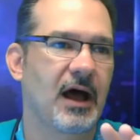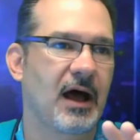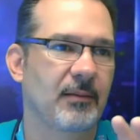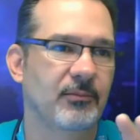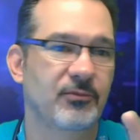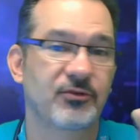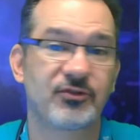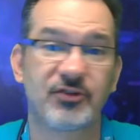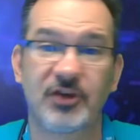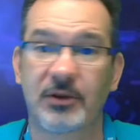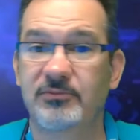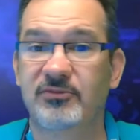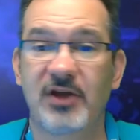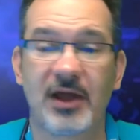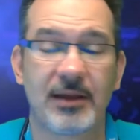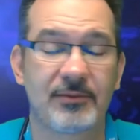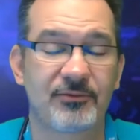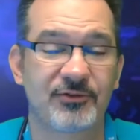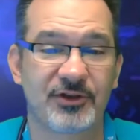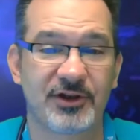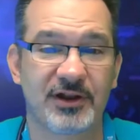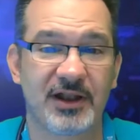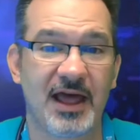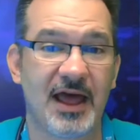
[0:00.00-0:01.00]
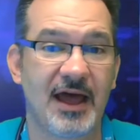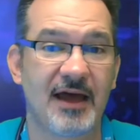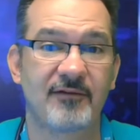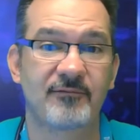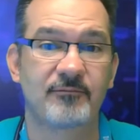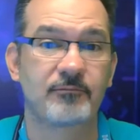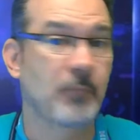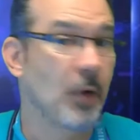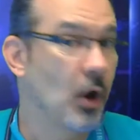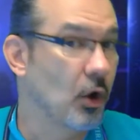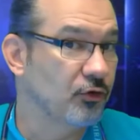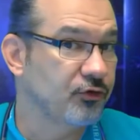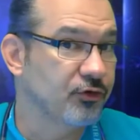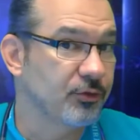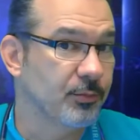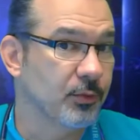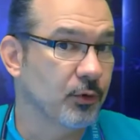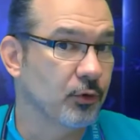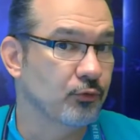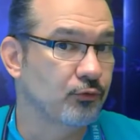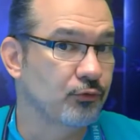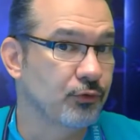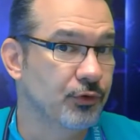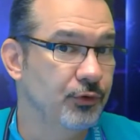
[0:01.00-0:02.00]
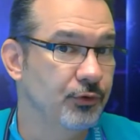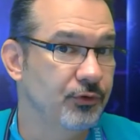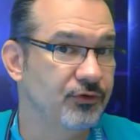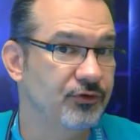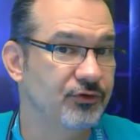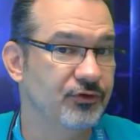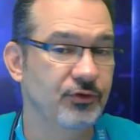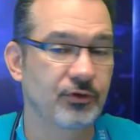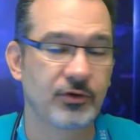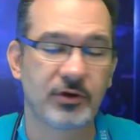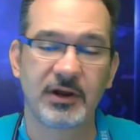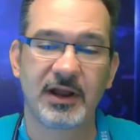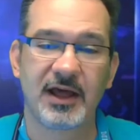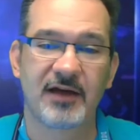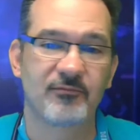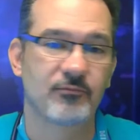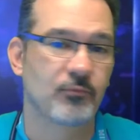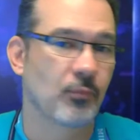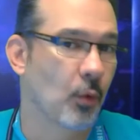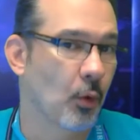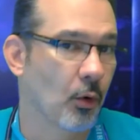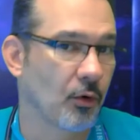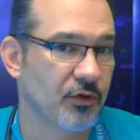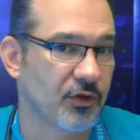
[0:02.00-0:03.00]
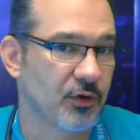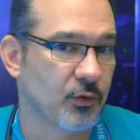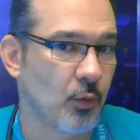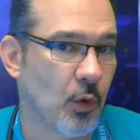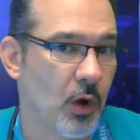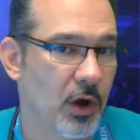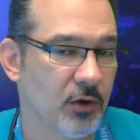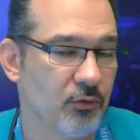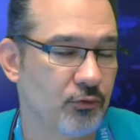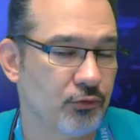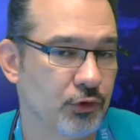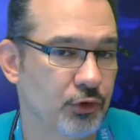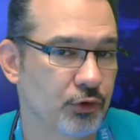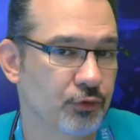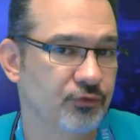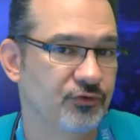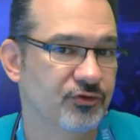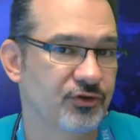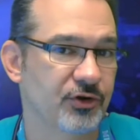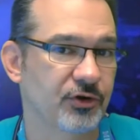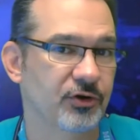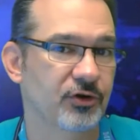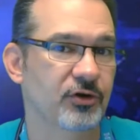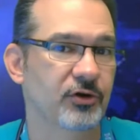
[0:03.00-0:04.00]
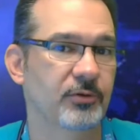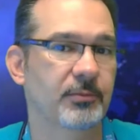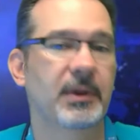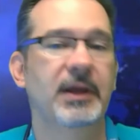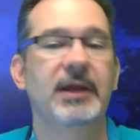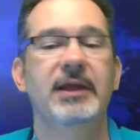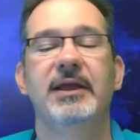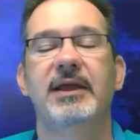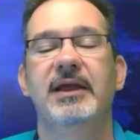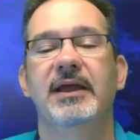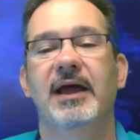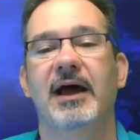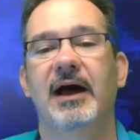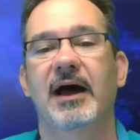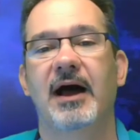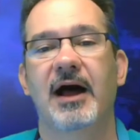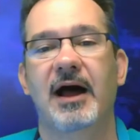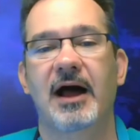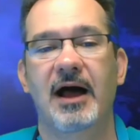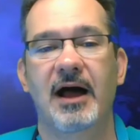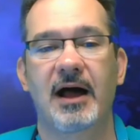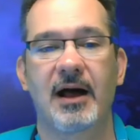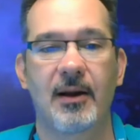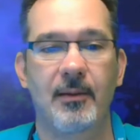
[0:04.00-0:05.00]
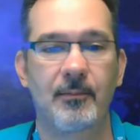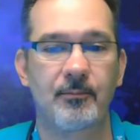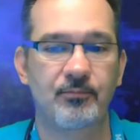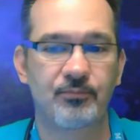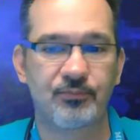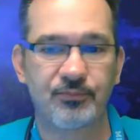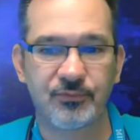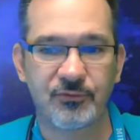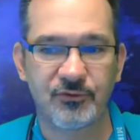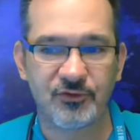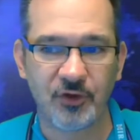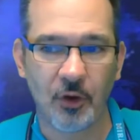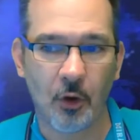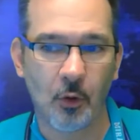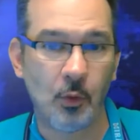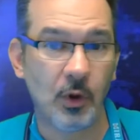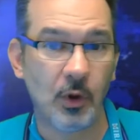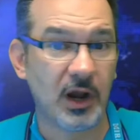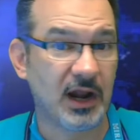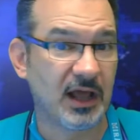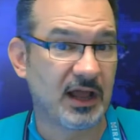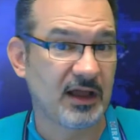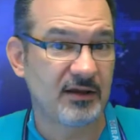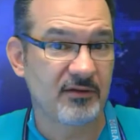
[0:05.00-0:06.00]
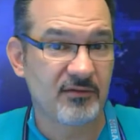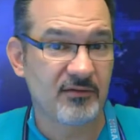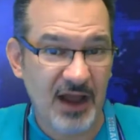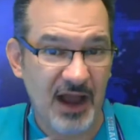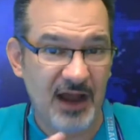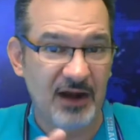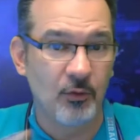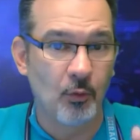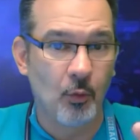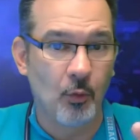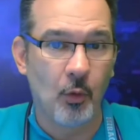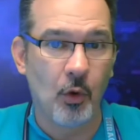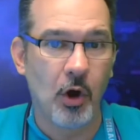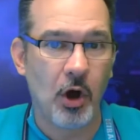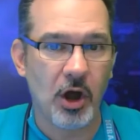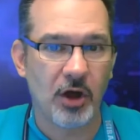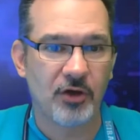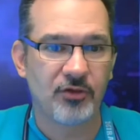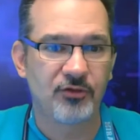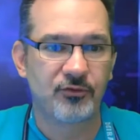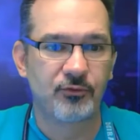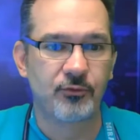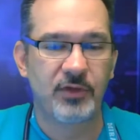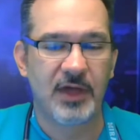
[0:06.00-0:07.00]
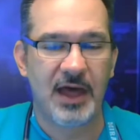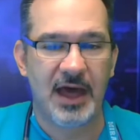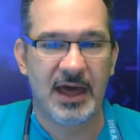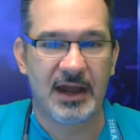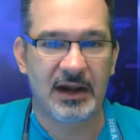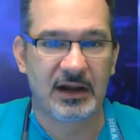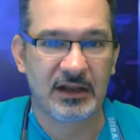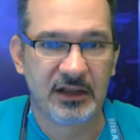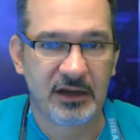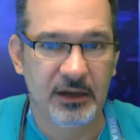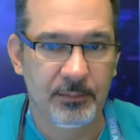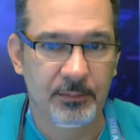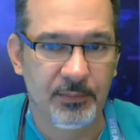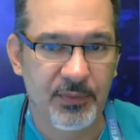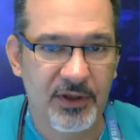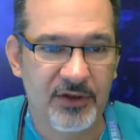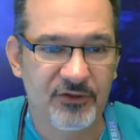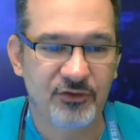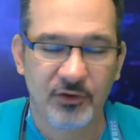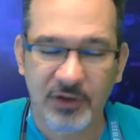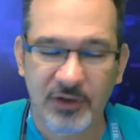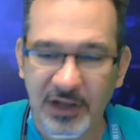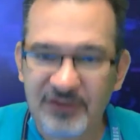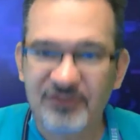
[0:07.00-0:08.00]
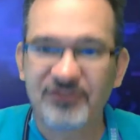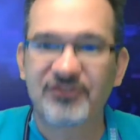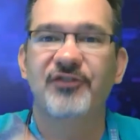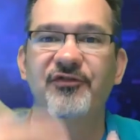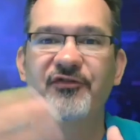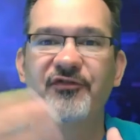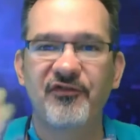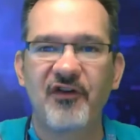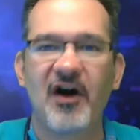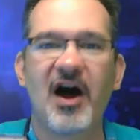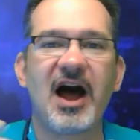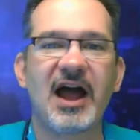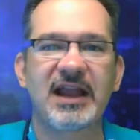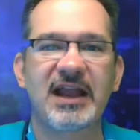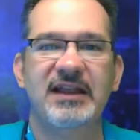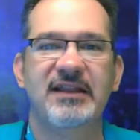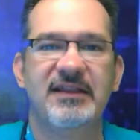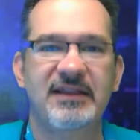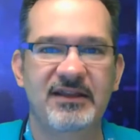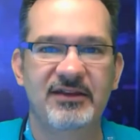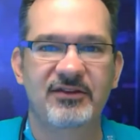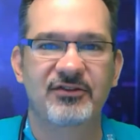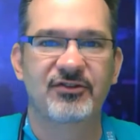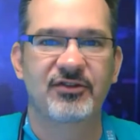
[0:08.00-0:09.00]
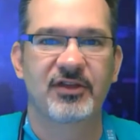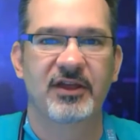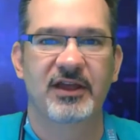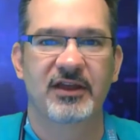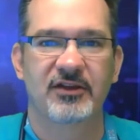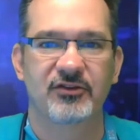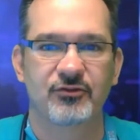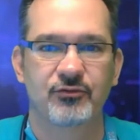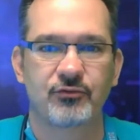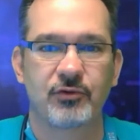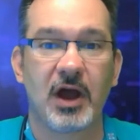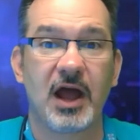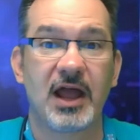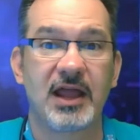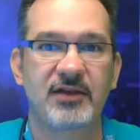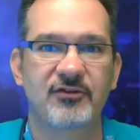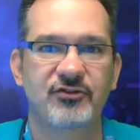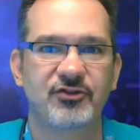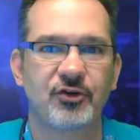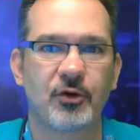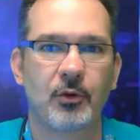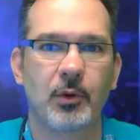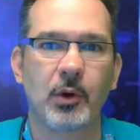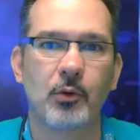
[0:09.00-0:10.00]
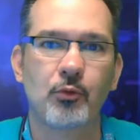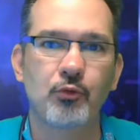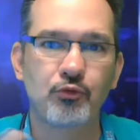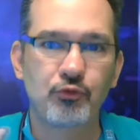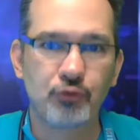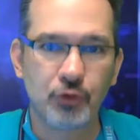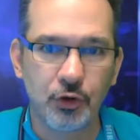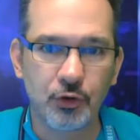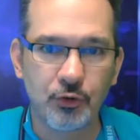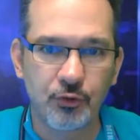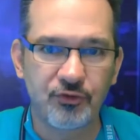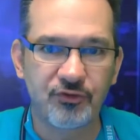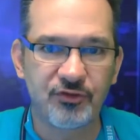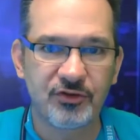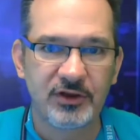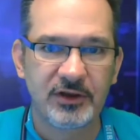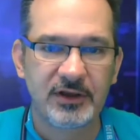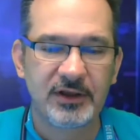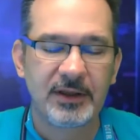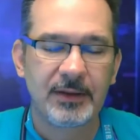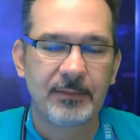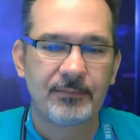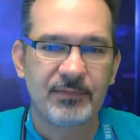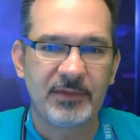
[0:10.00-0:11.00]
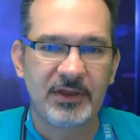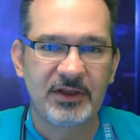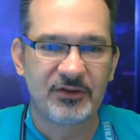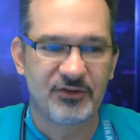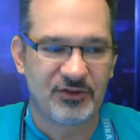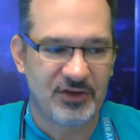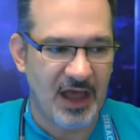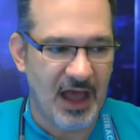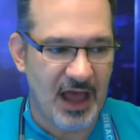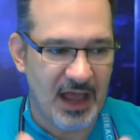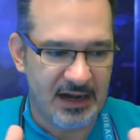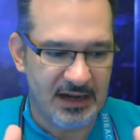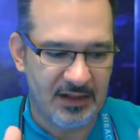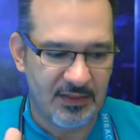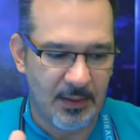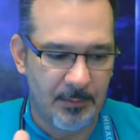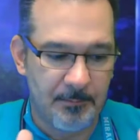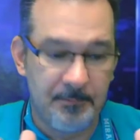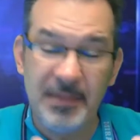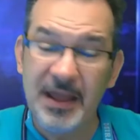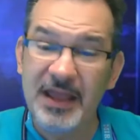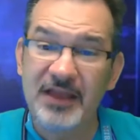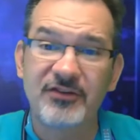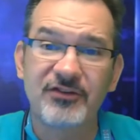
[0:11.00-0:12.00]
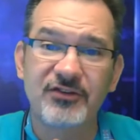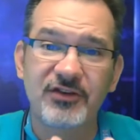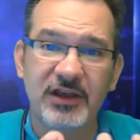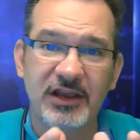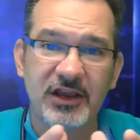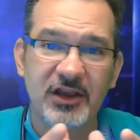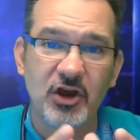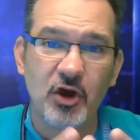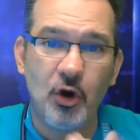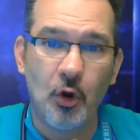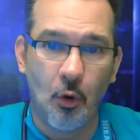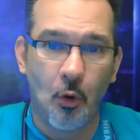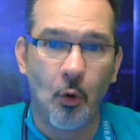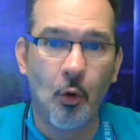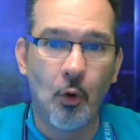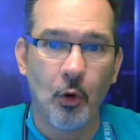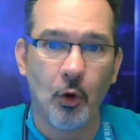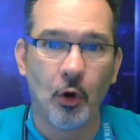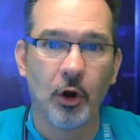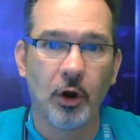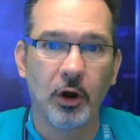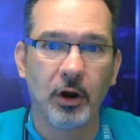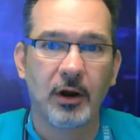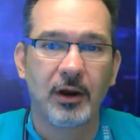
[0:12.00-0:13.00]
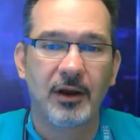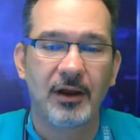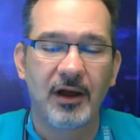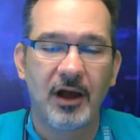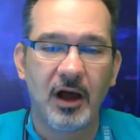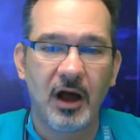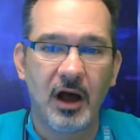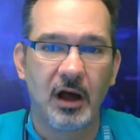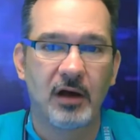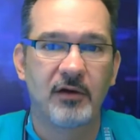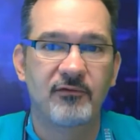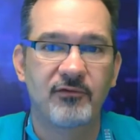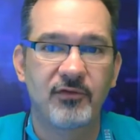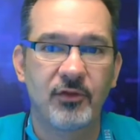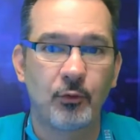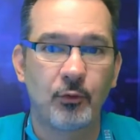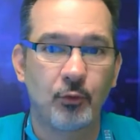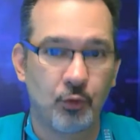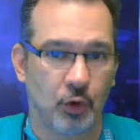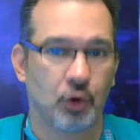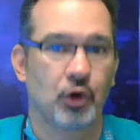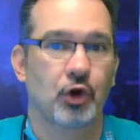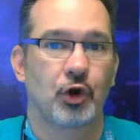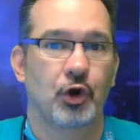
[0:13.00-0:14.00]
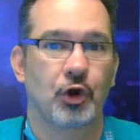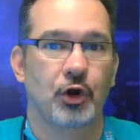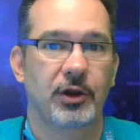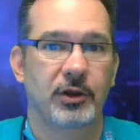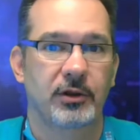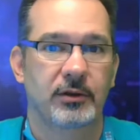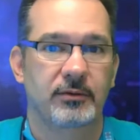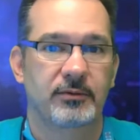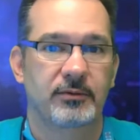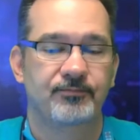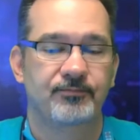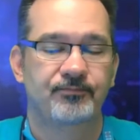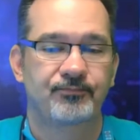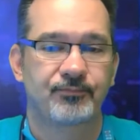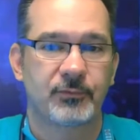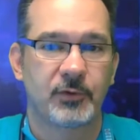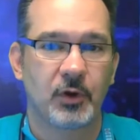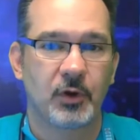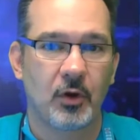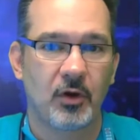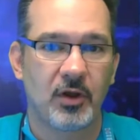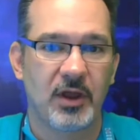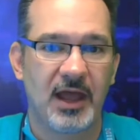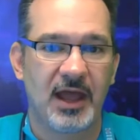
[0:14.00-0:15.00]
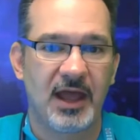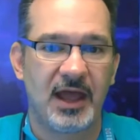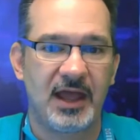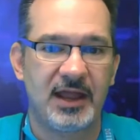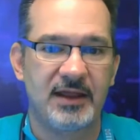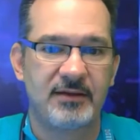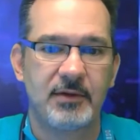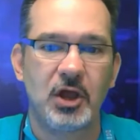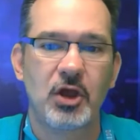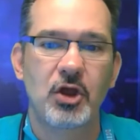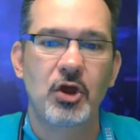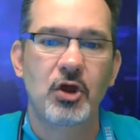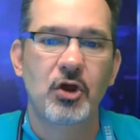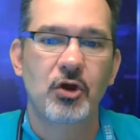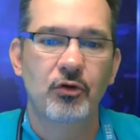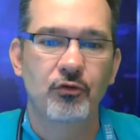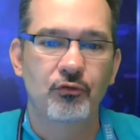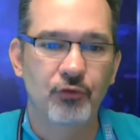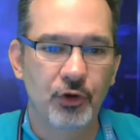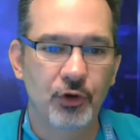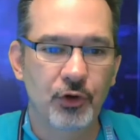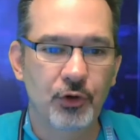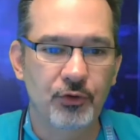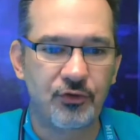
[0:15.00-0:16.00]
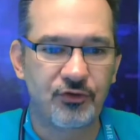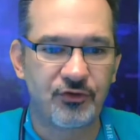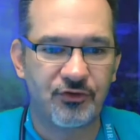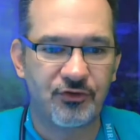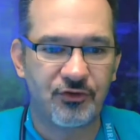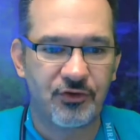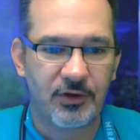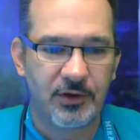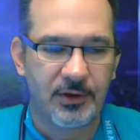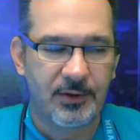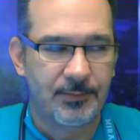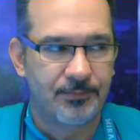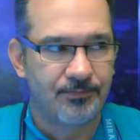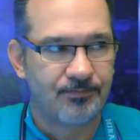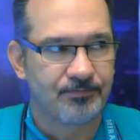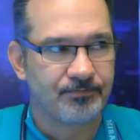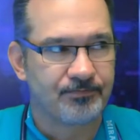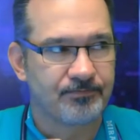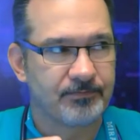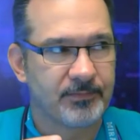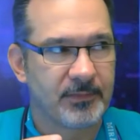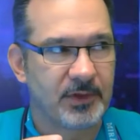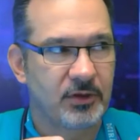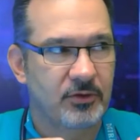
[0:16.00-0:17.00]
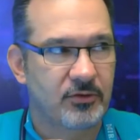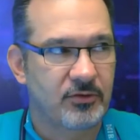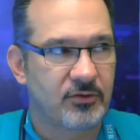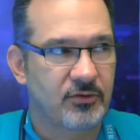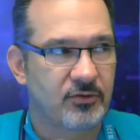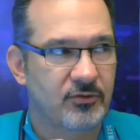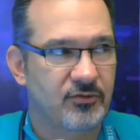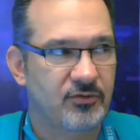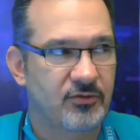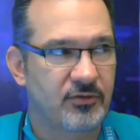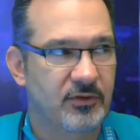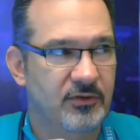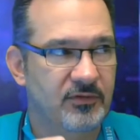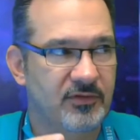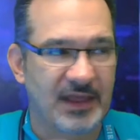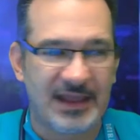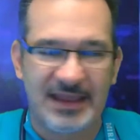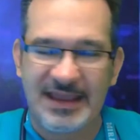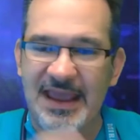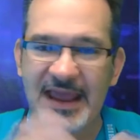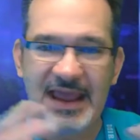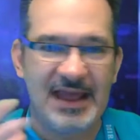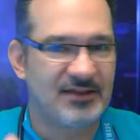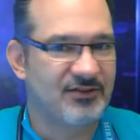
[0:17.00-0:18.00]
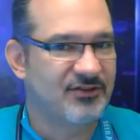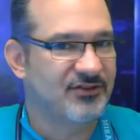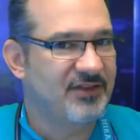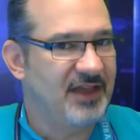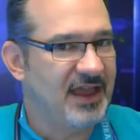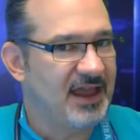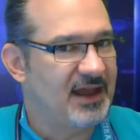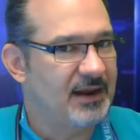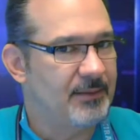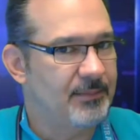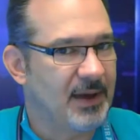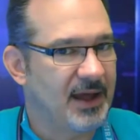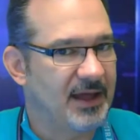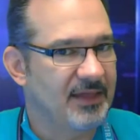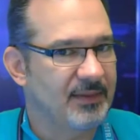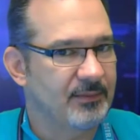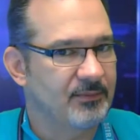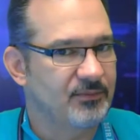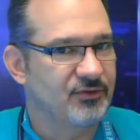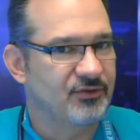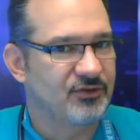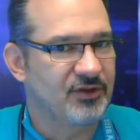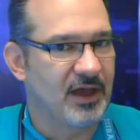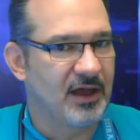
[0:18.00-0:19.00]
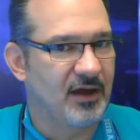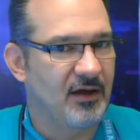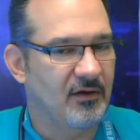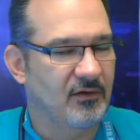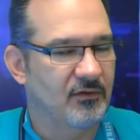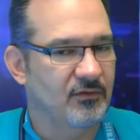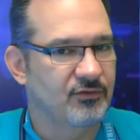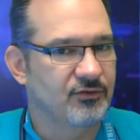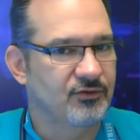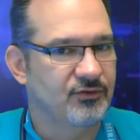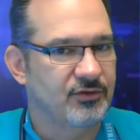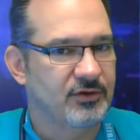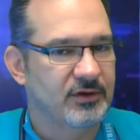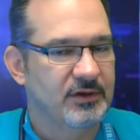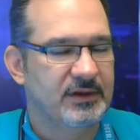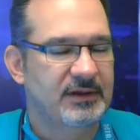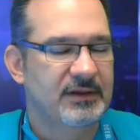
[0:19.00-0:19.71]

Sometimes it'll have multiple roots. You can have more than one root term. So we're going to kind of walk through that a little bit. So let's define these things, right? So a root is kind of the basic core of the word, okay? Roots, they can't stand by themselves.